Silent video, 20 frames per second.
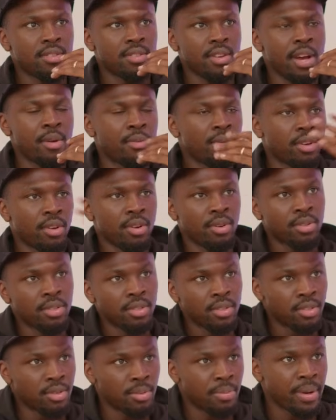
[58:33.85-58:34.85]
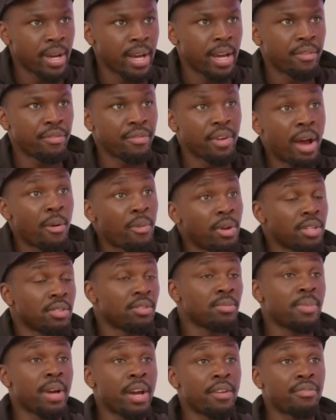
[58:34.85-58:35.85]
So I would go to Dubai. I went
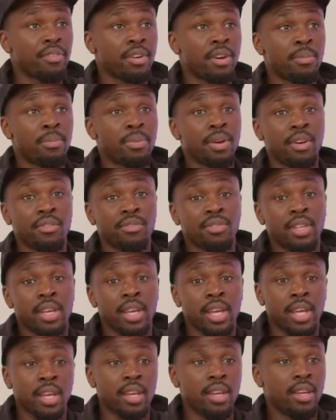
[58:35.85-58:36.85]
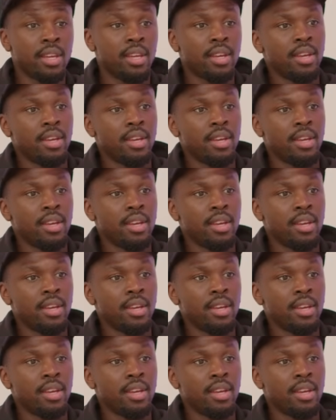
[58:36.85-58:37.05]
to Dubai for her birthday,